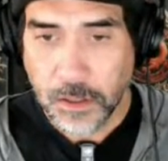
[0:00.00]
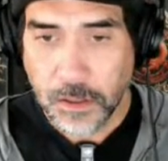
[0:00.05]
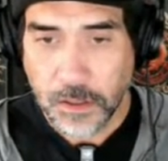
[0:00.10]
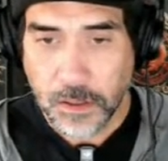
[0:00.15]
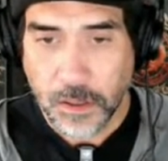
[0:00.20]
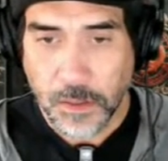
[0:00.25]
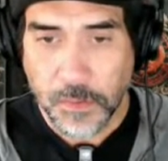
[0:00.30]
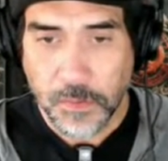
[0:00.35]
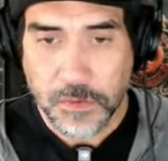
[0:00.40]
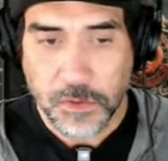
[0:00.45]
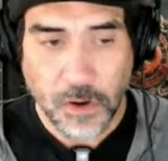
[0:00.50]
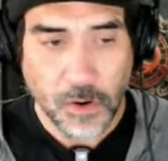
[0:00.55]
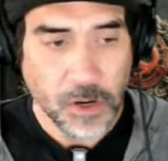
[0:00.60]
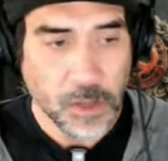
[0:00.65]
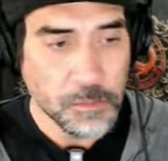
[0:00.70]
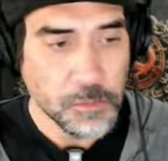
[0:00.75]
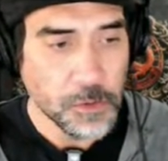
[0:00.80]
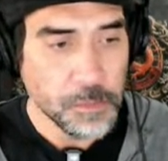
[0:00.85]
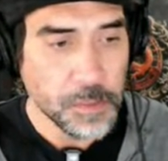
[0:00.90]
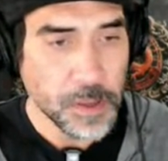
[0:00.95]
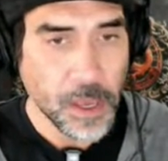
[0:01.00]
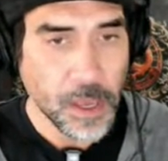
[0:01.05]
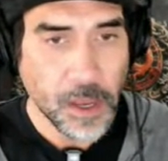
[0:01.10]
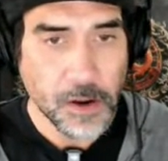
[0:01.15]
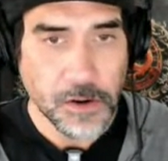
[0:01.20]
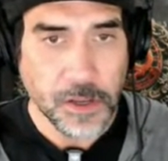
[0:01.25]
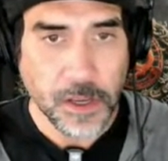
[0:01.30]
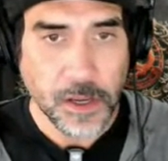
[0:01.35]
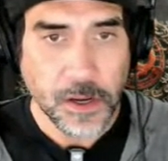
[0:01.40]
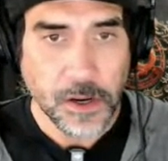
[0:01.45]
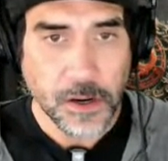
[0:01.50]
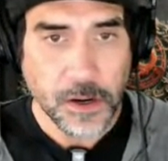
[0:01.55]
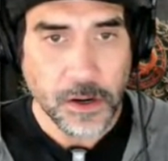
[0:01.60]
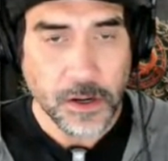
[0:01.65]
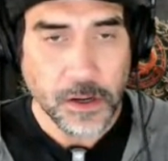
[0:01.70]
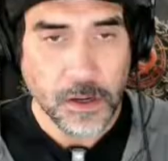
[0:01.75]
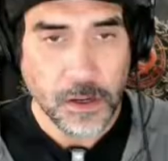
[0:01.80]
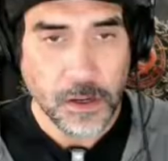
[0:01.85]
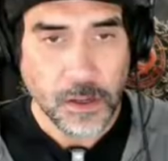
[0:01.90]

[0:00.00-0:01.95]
I was already prepared here.